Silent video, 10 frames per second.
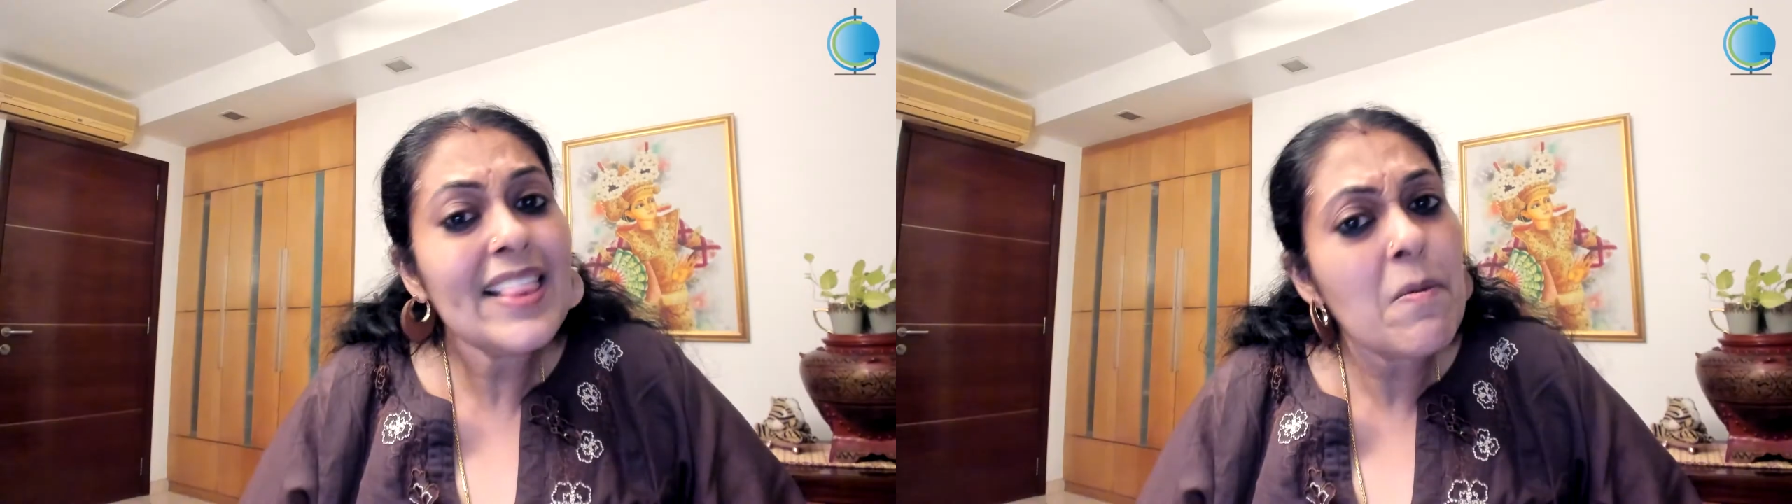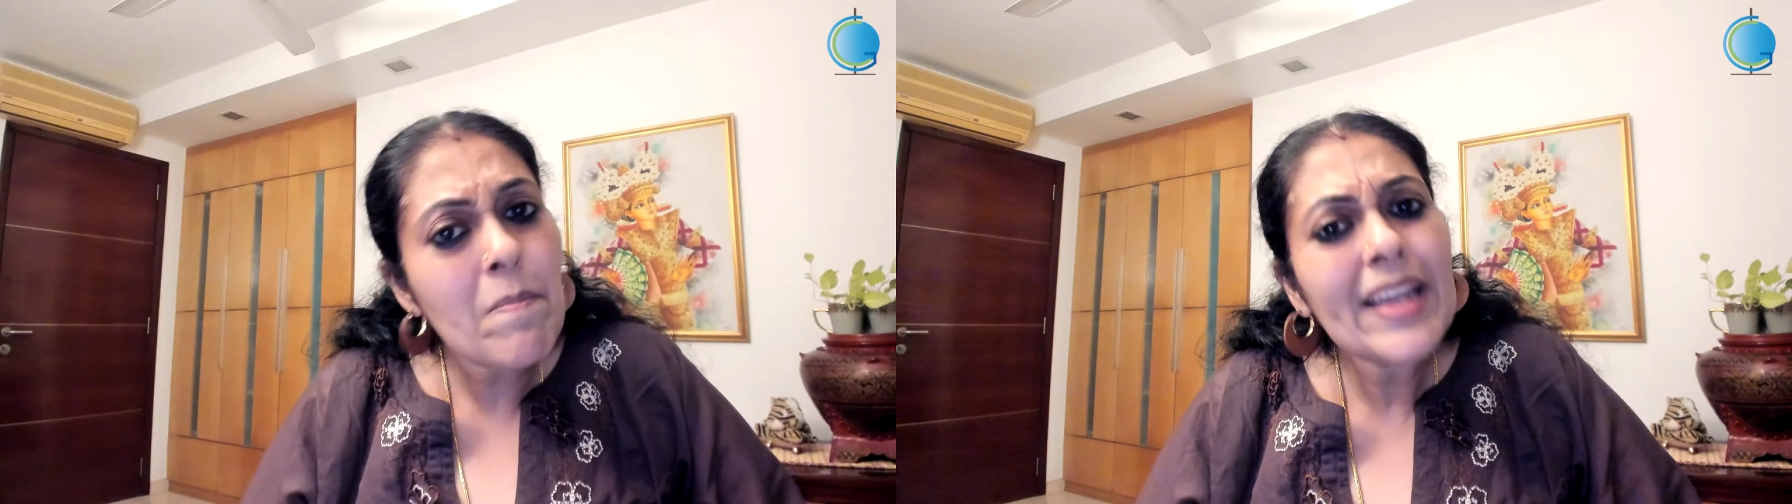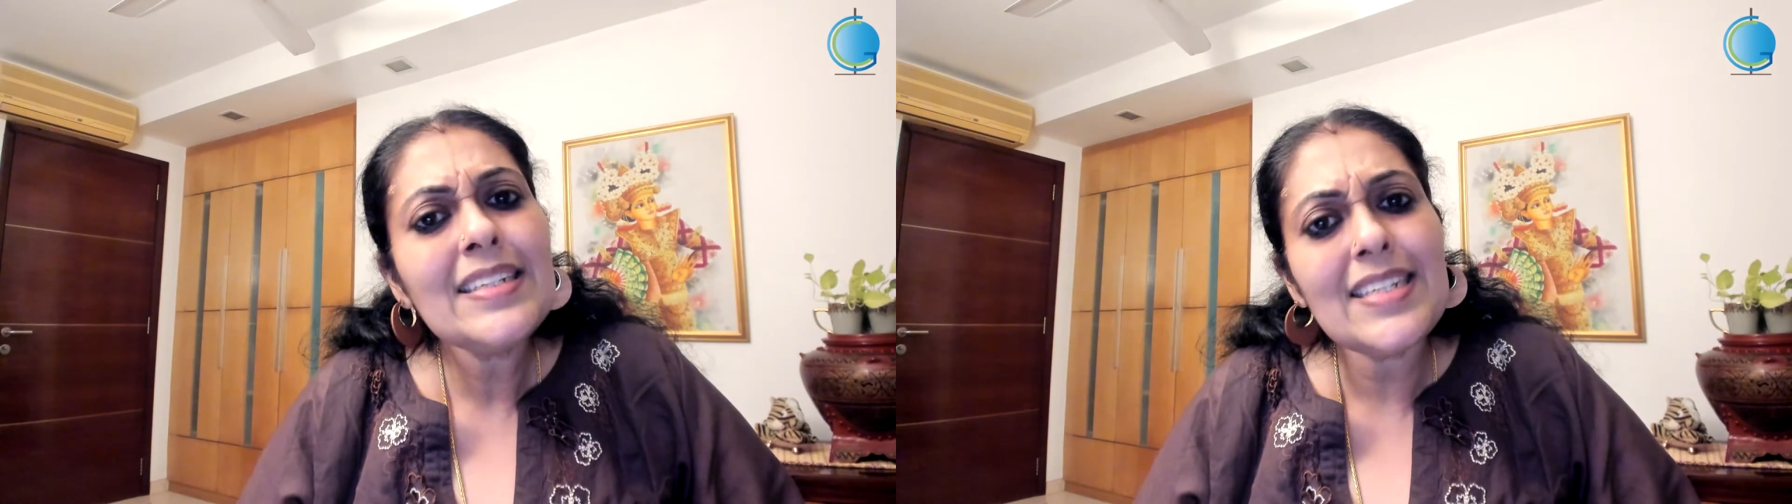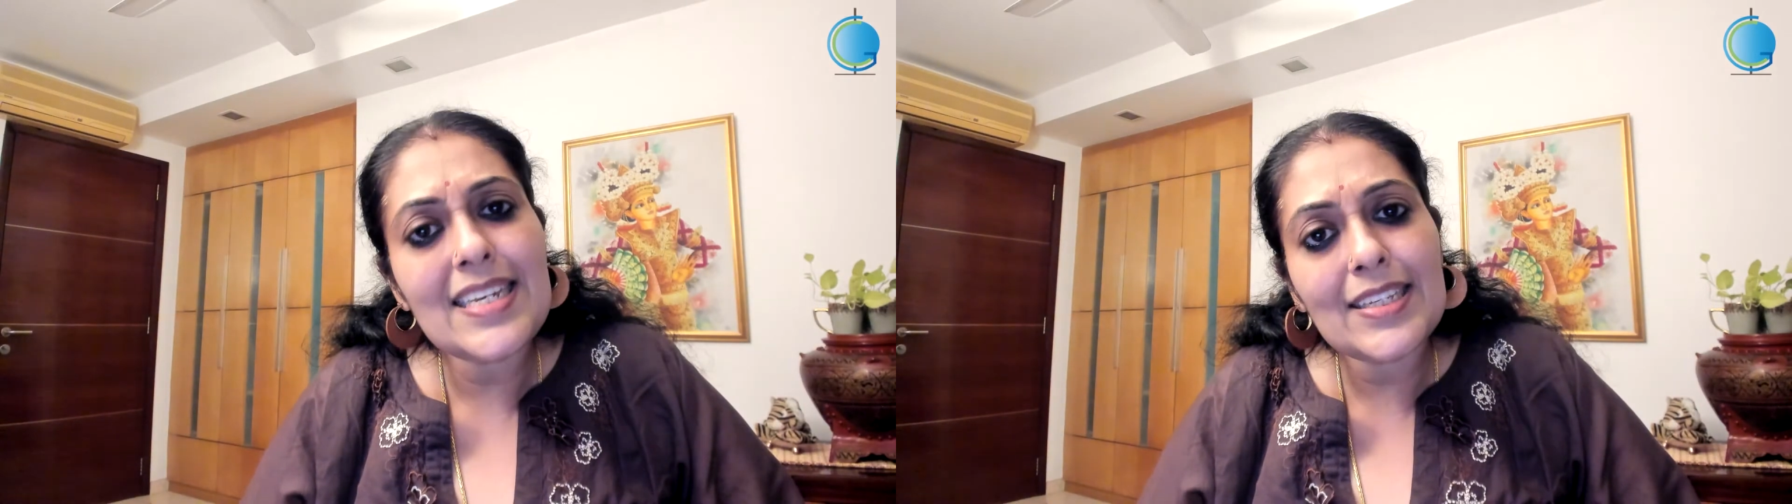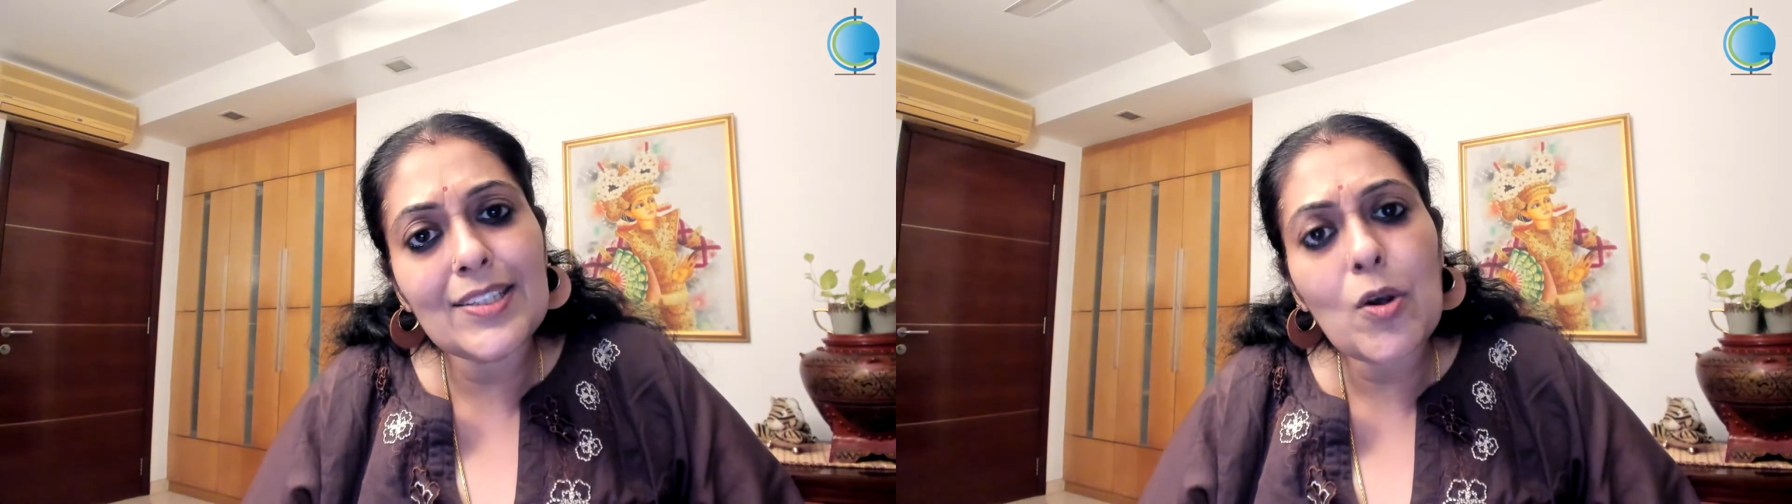
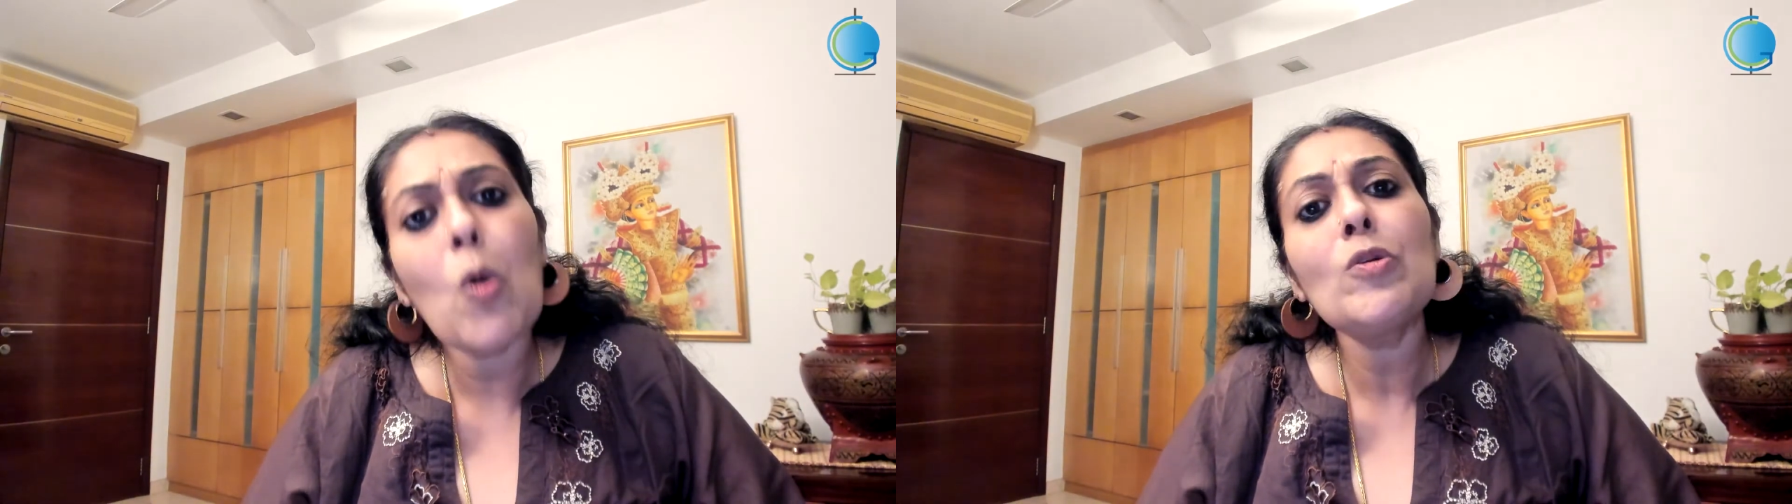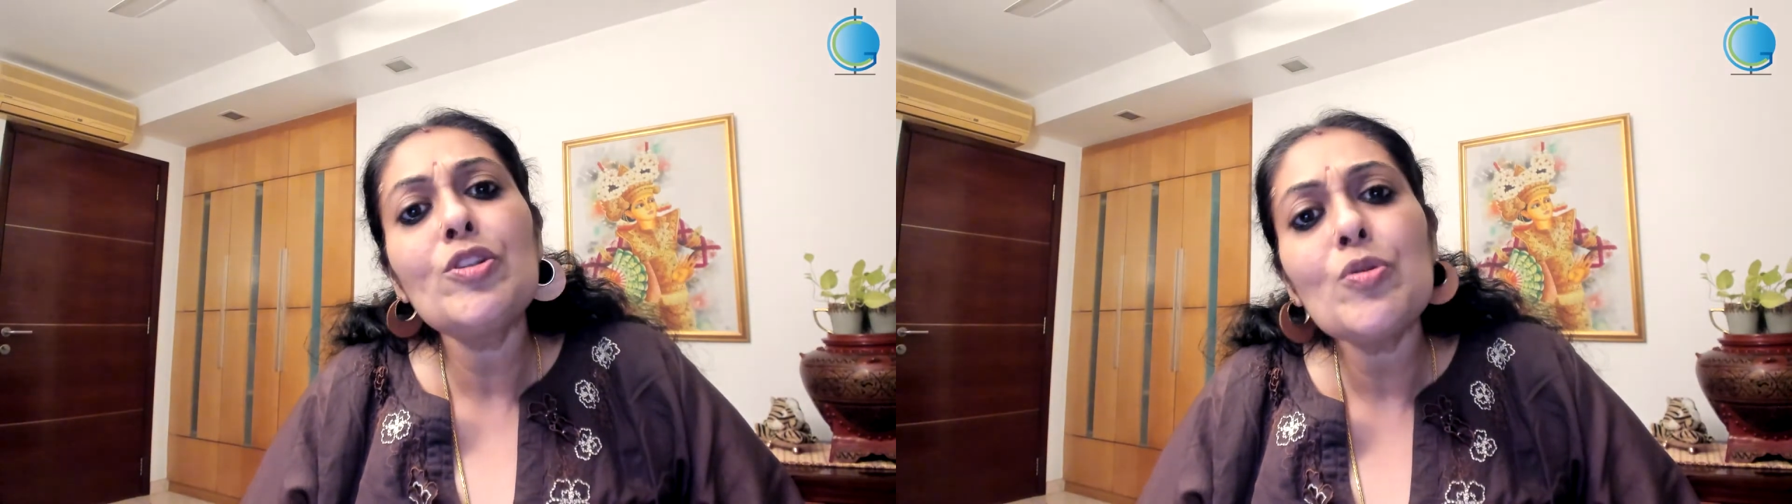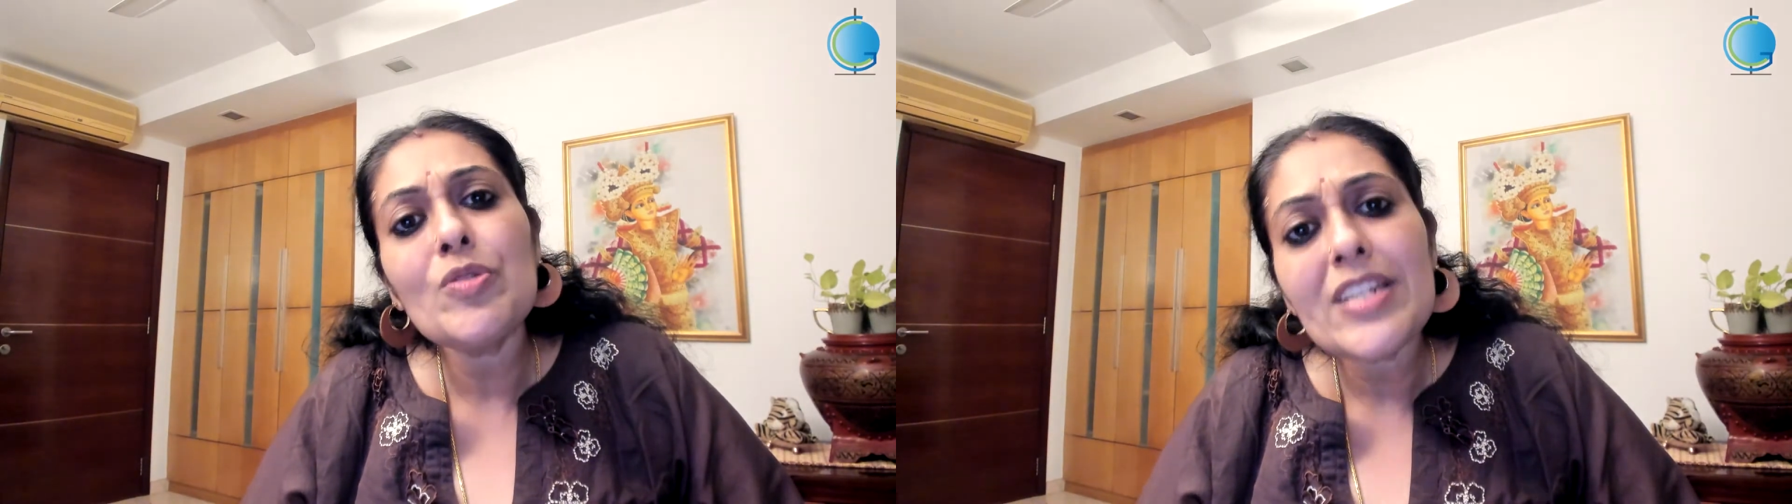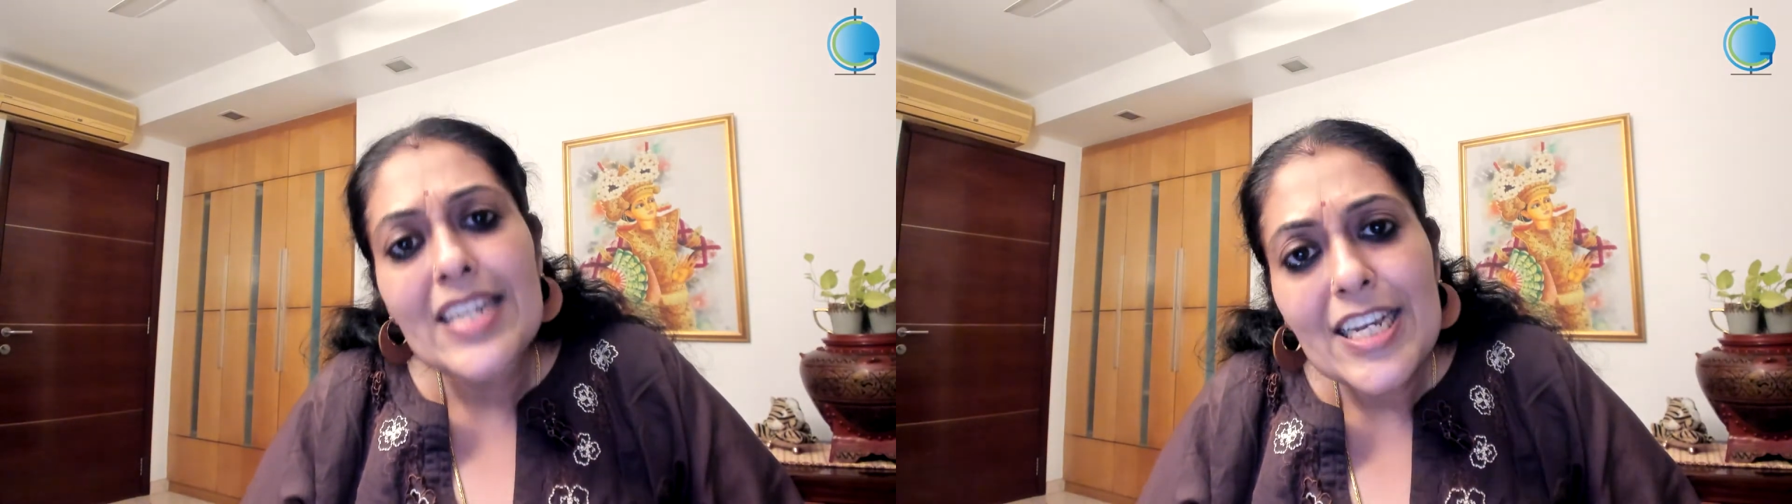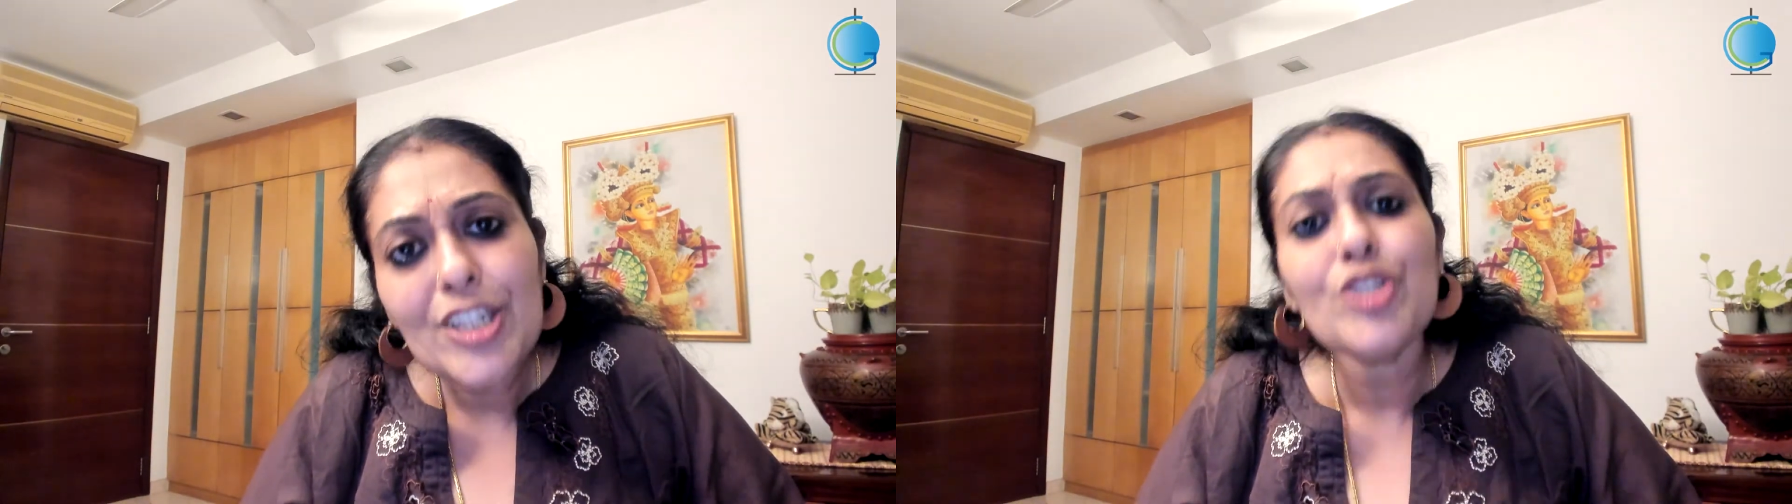mentees also
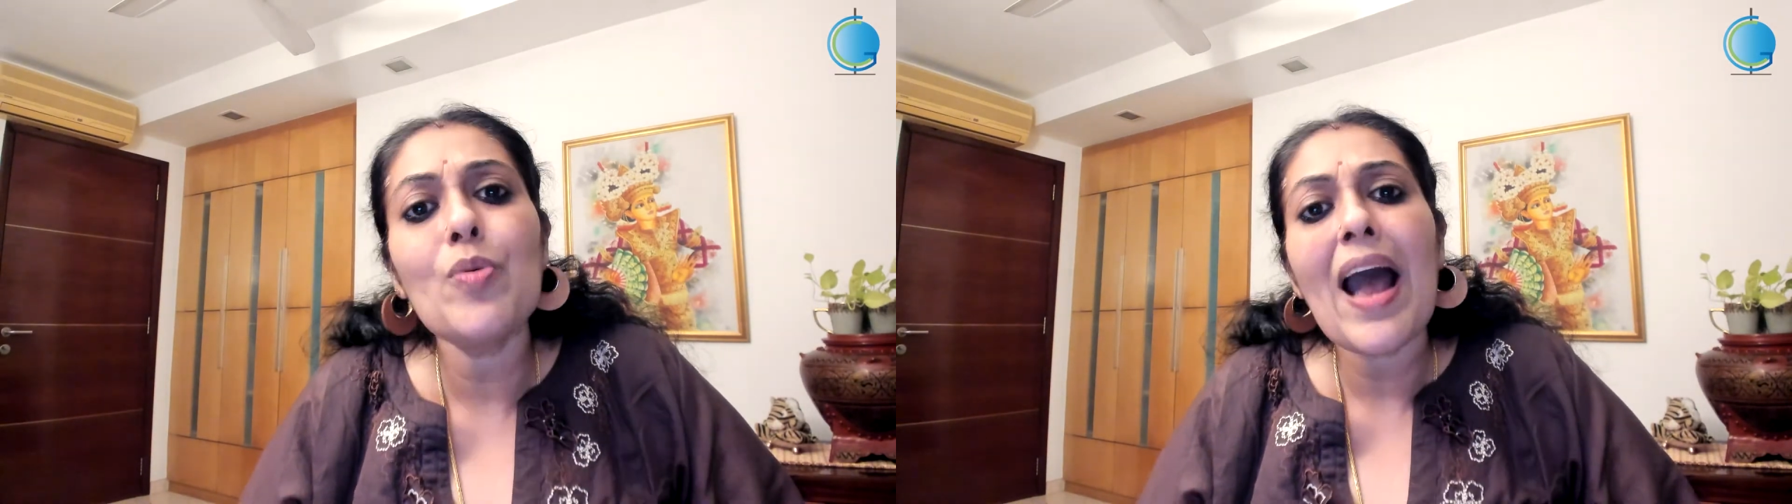need to